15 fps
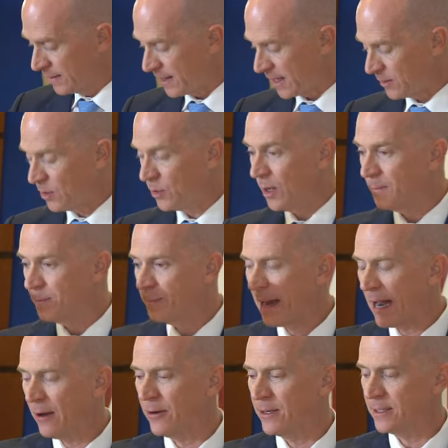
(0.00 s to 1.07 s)
that a
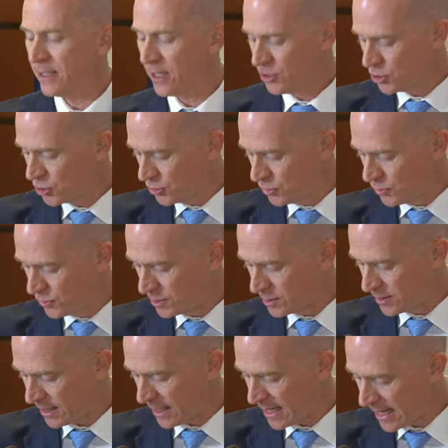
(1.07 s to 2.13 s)
parent can
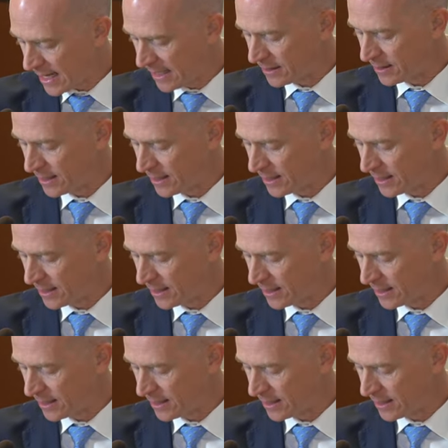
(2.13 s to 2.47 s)
choose the height,